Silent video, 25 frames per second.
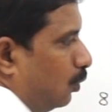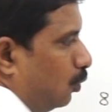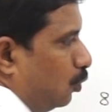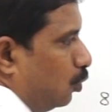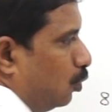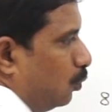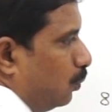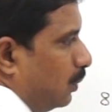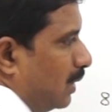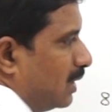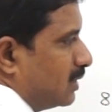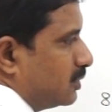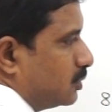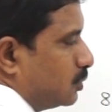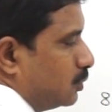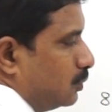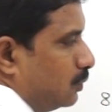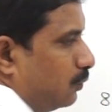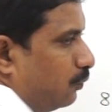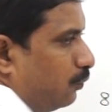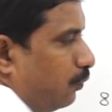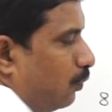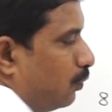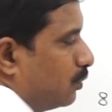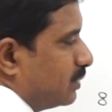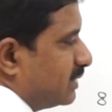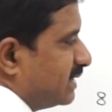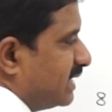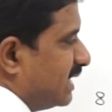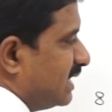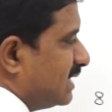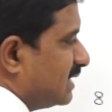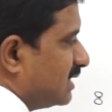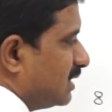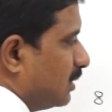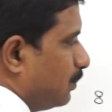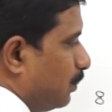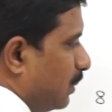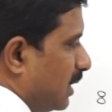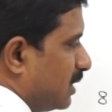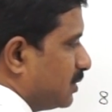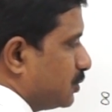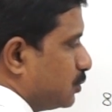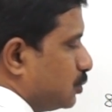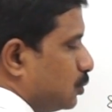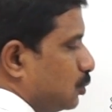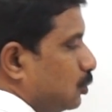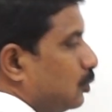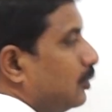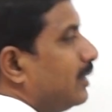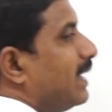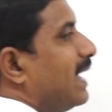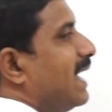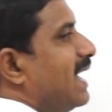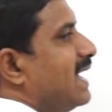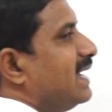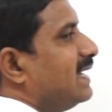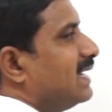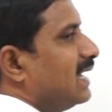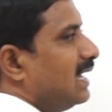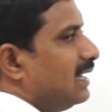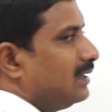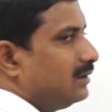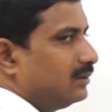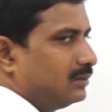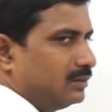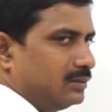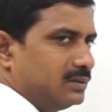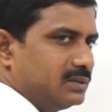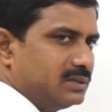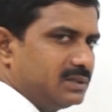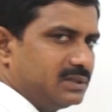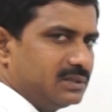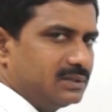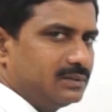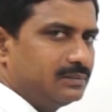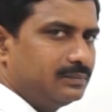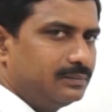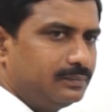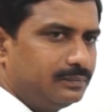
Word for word: 2 plus 4, 6 plus 2, 8 electrons.